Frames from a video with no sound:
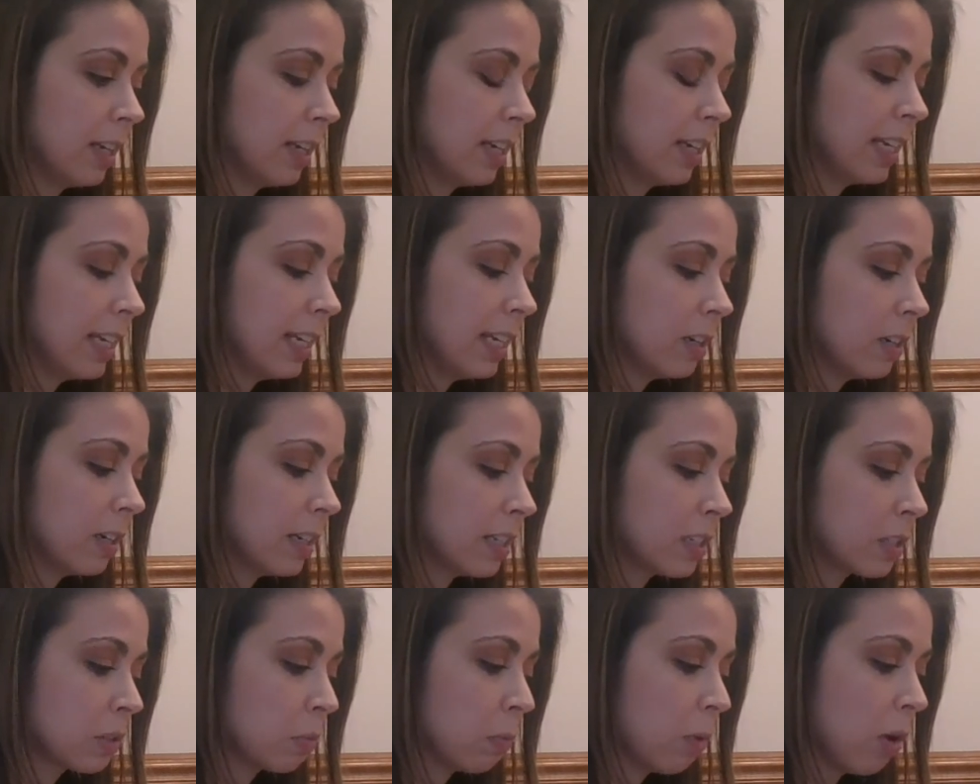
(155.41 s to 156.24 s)
Here
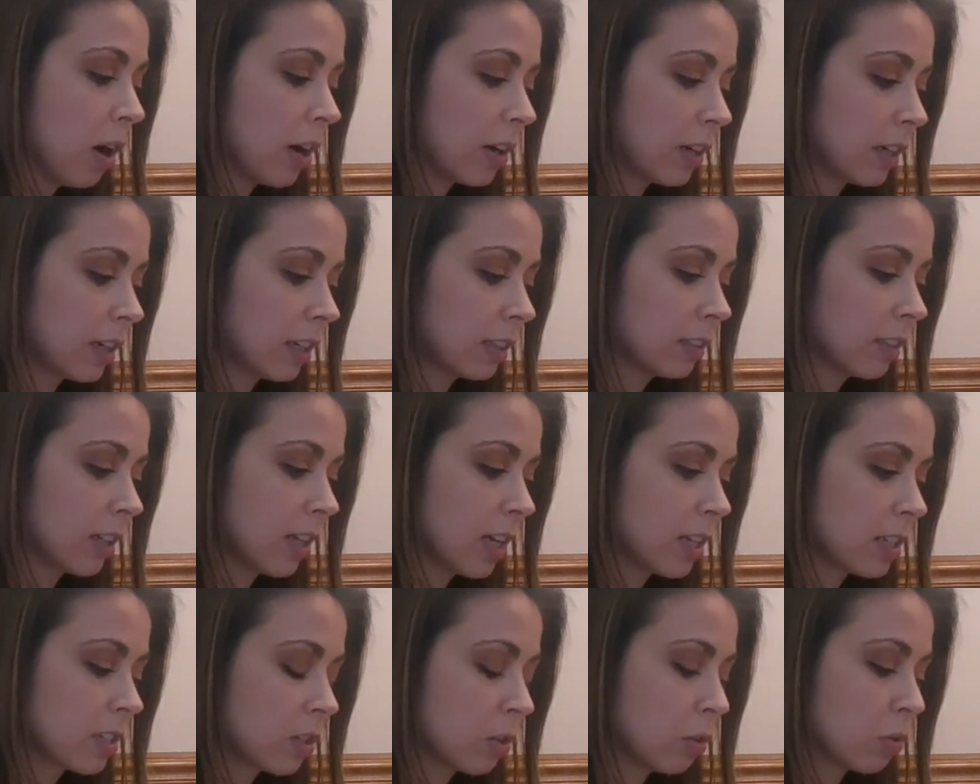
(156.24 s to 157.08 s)
is water,
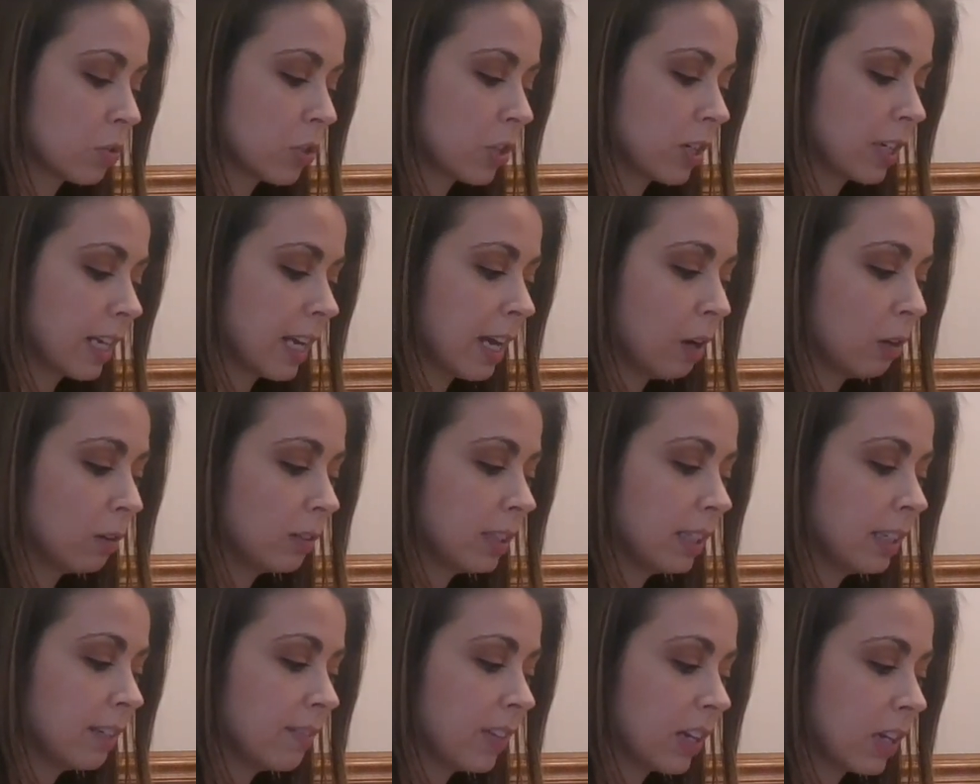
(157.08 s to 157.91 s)
a soldier
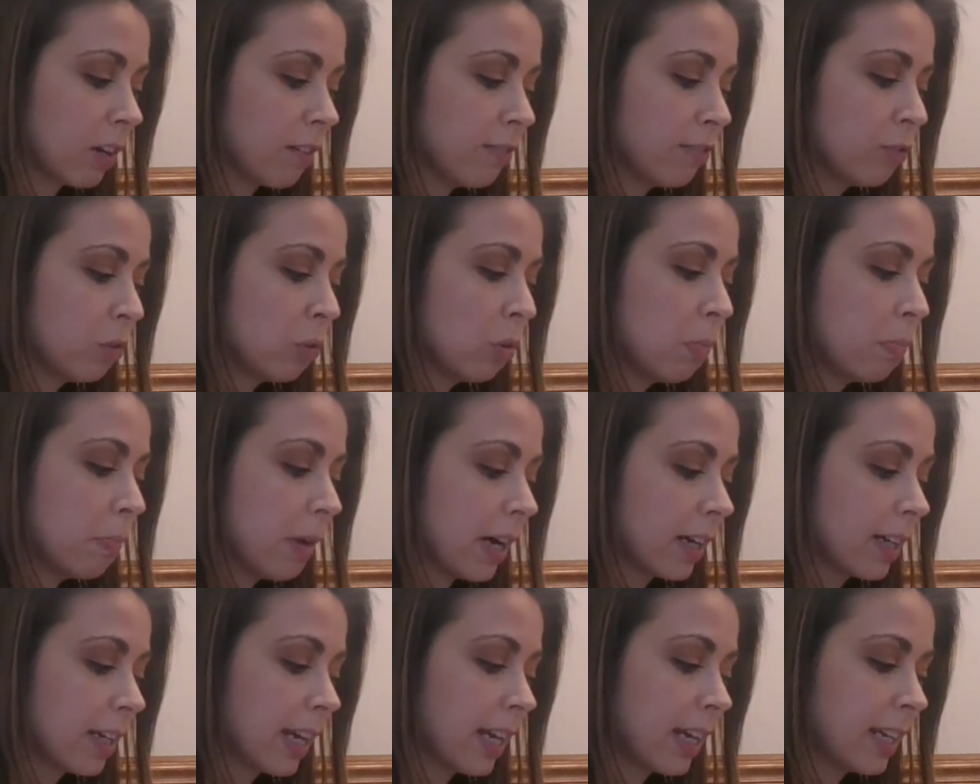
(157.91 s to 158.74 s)
yelled, leaving a full
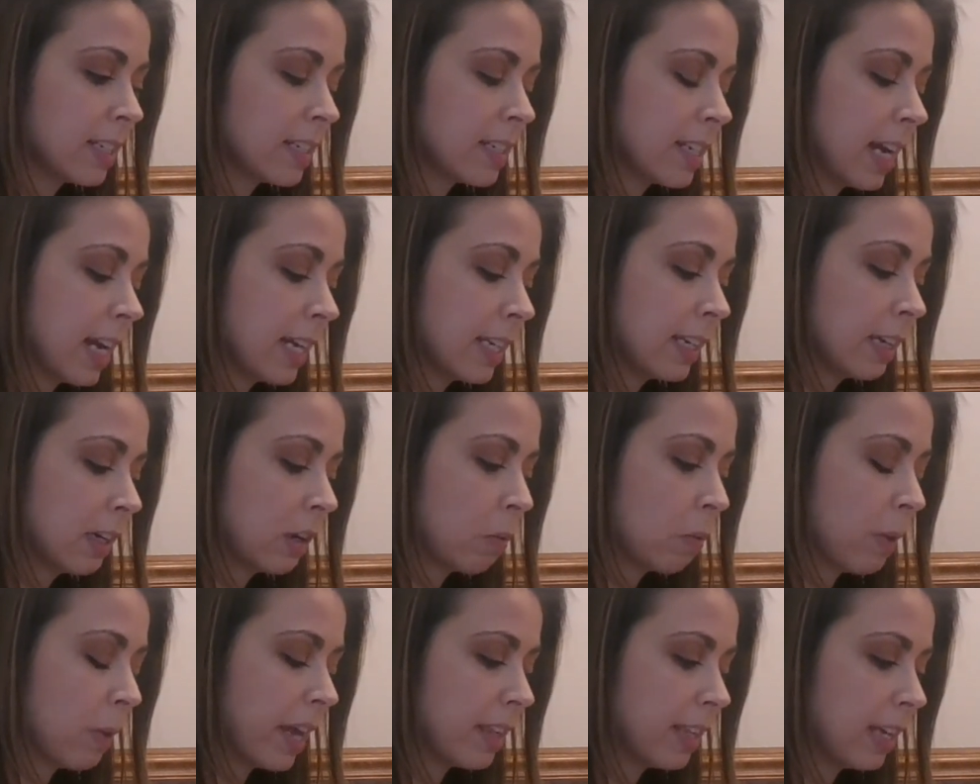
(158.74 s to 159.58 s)
bucket and taking
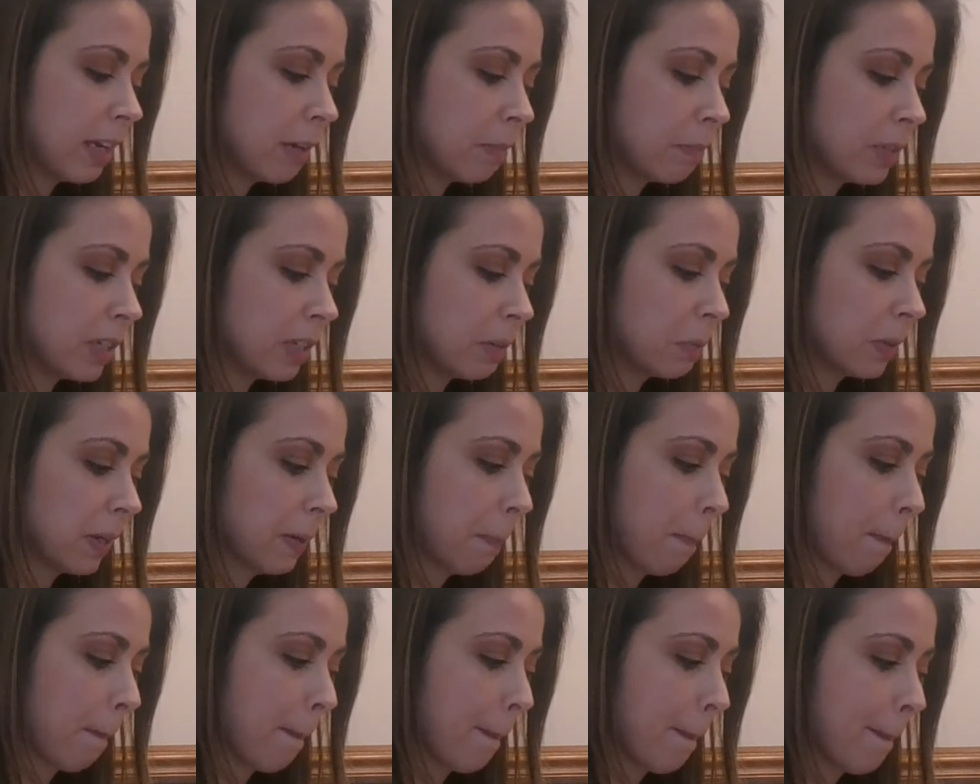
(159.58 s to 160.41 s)
away the empty
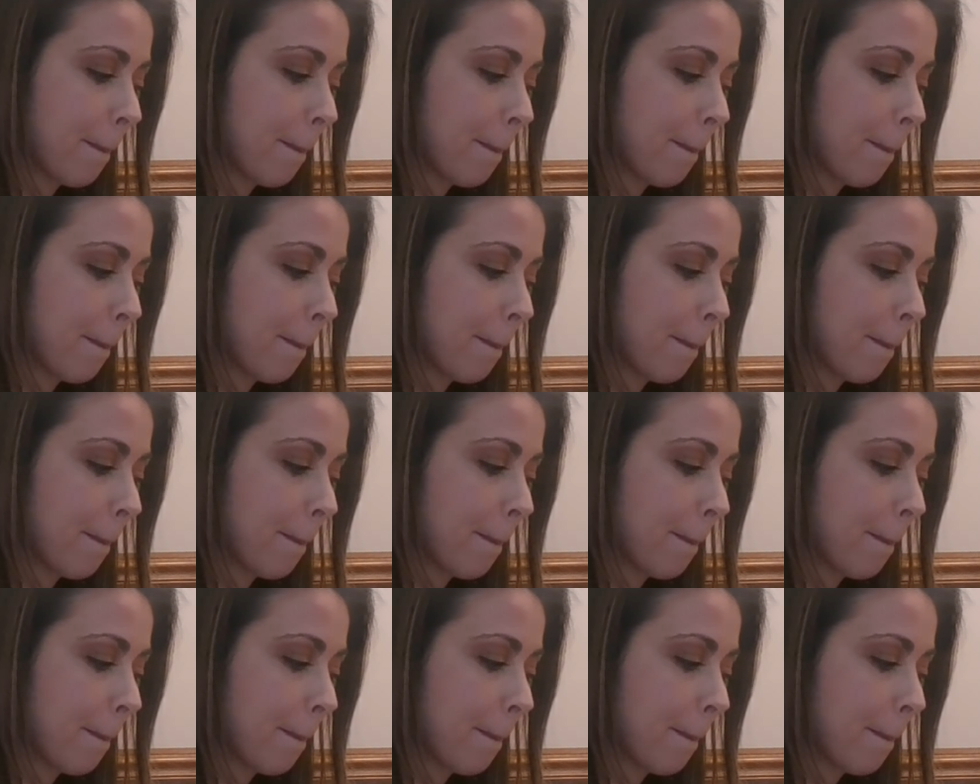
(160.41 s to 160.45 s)
one.